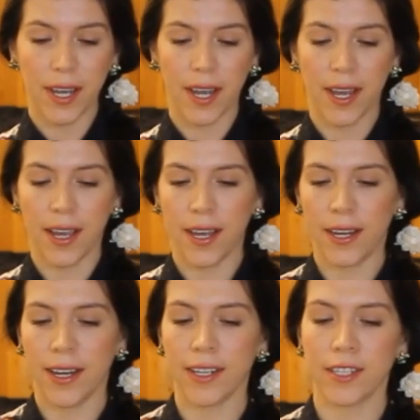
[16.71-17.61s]
And
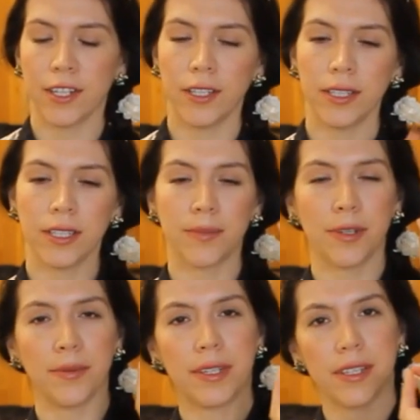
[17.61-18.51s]
I started
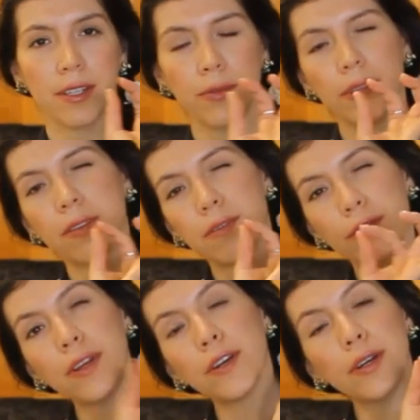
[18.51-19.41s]
experimenting with a
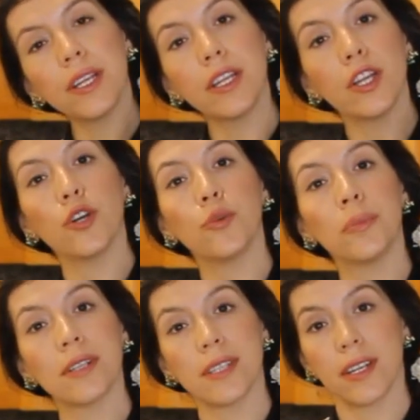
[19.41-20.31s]
very low
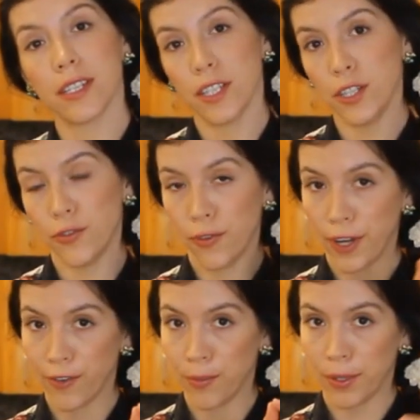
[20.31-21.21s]
percentage,
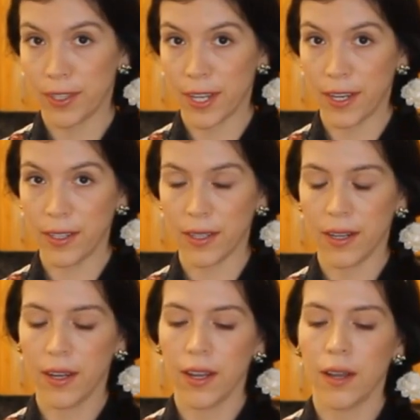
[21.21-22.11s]
5%,
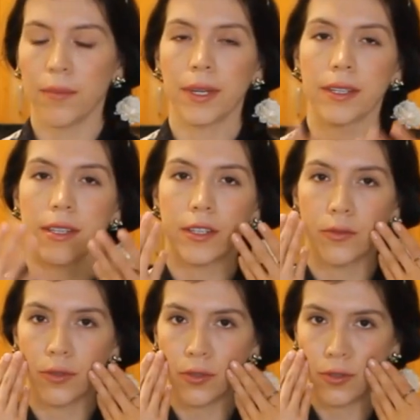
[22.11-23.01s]
because I
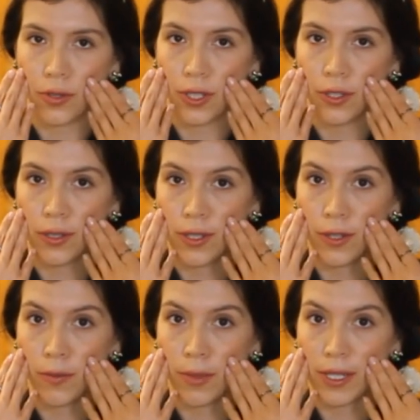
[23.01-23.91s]
don't usually use it
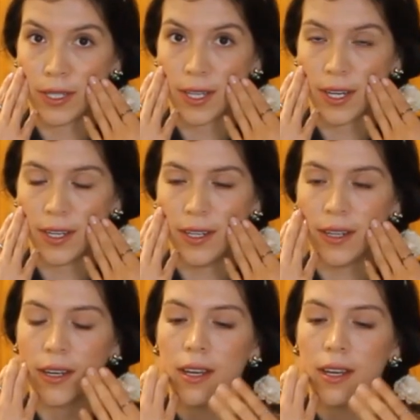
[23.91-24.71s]
on my skin.